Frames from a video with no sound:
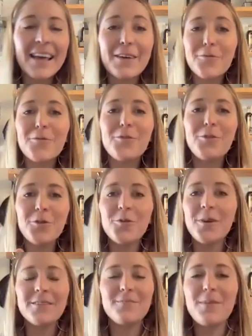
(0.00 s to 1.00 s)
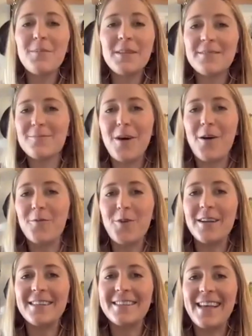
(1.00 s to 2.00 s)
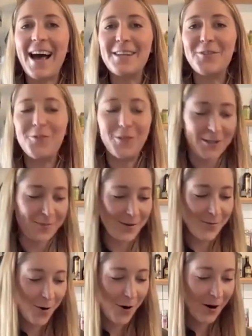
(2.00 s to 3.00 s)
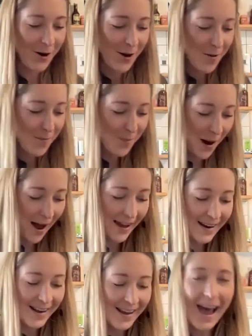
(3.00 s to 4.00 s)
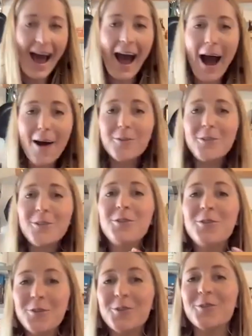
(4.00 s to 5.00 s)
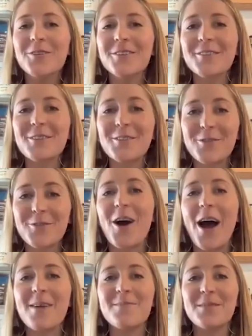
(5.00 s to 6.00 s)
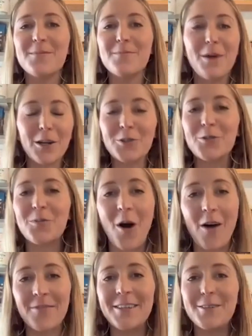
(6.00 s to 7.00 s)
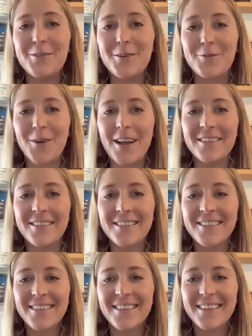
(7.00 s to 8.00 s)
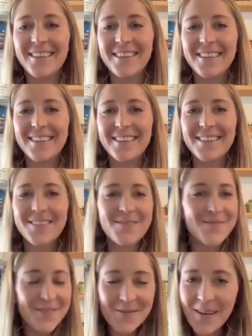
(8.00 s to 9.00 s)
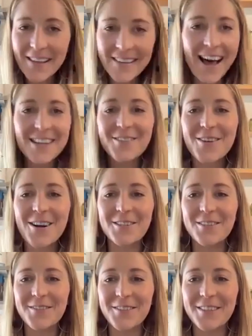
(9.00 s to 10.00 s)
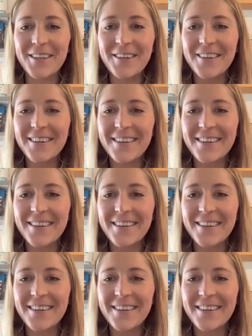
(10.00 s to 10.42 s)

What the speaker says: If maybe a friend has asked you this before, but how do you describe mushroom coffee to a friend? It's my last question for you.